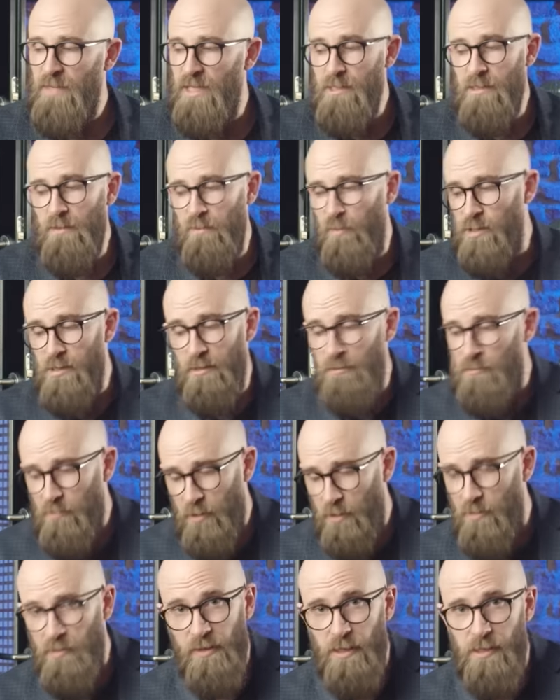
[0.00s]
This wasn't
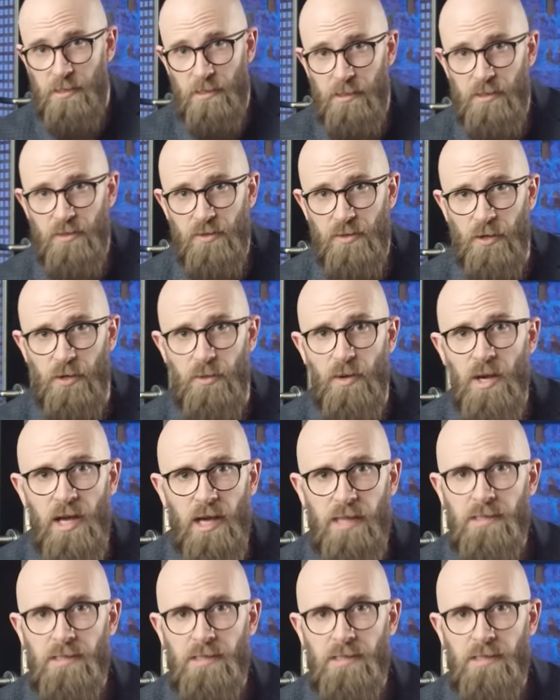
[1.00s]
universally true,